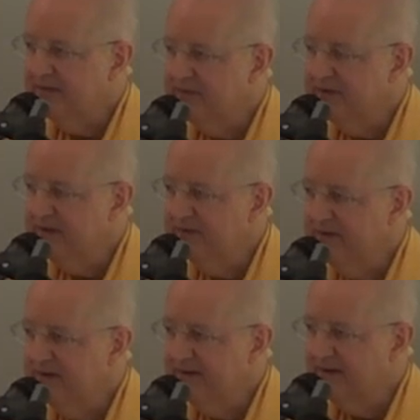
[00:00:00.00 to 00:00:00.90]

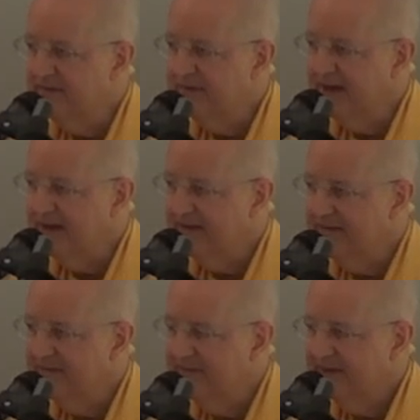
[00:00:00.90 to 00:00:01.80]
observer of that
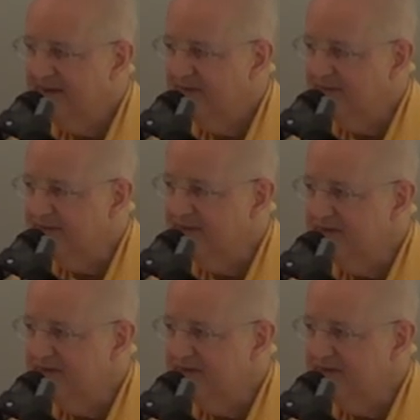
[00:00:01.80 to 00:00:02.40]
which